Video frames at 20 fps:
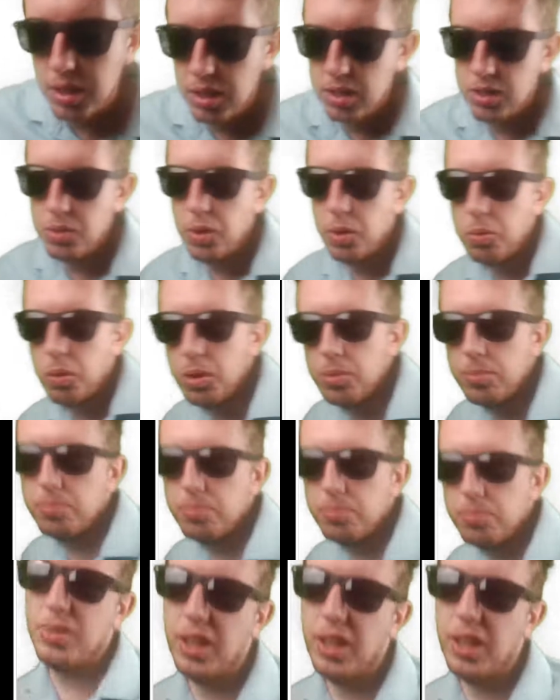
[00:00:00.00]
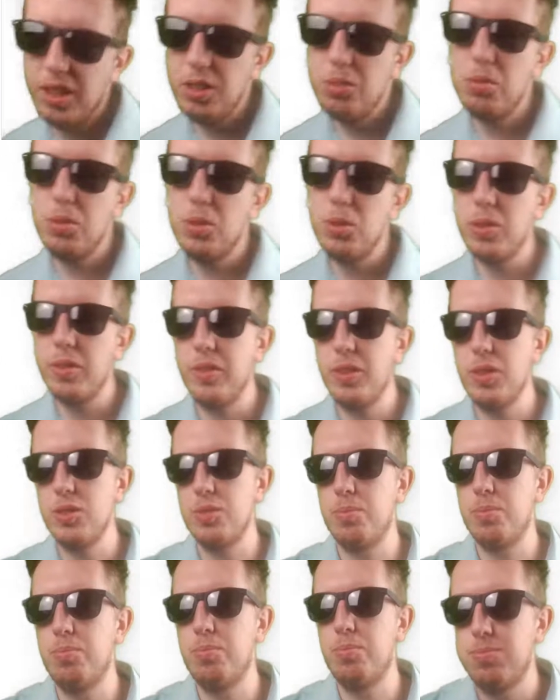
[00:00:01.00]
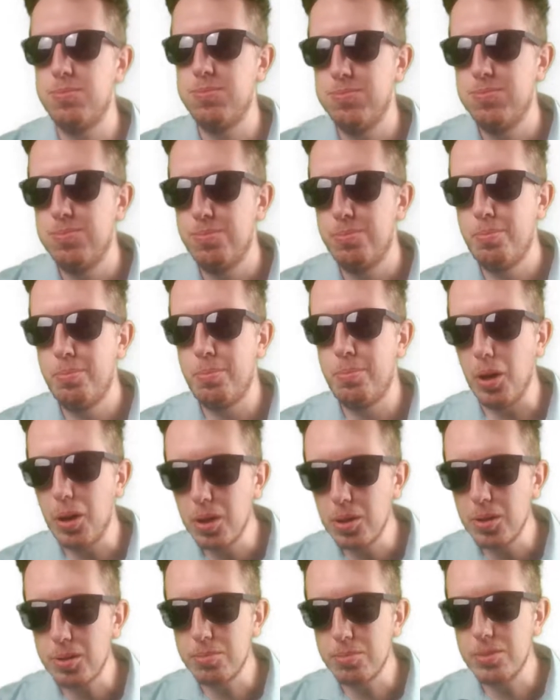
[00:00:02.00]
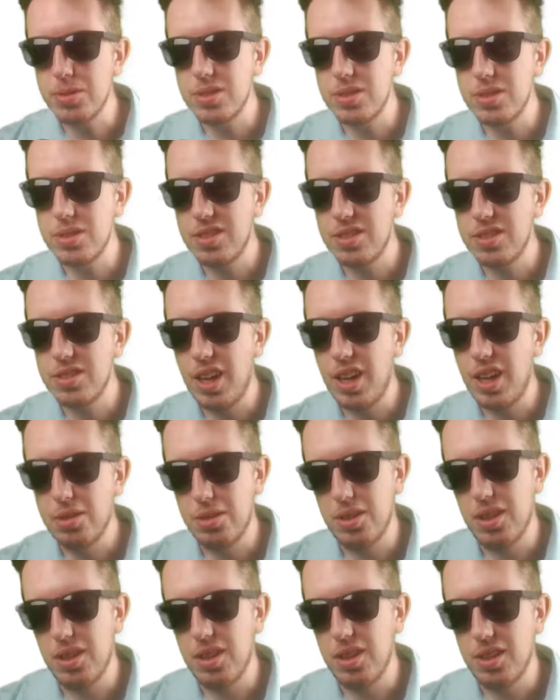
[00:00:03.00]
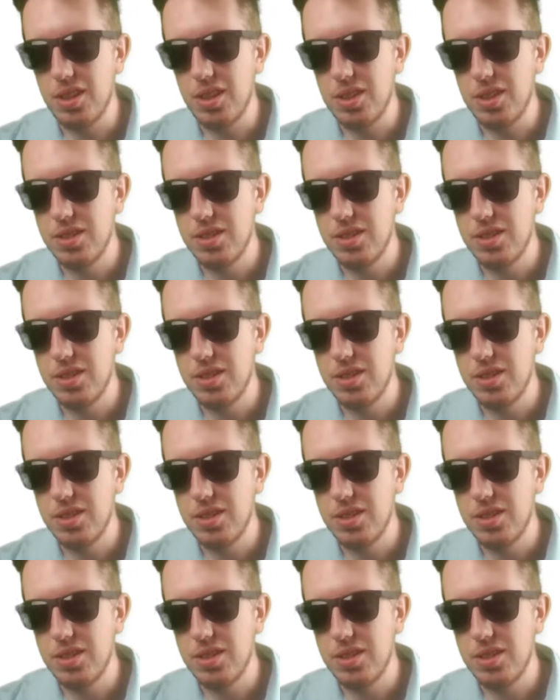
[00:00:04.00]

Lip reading: I want? I think it'd be cool if I use bulbs down here.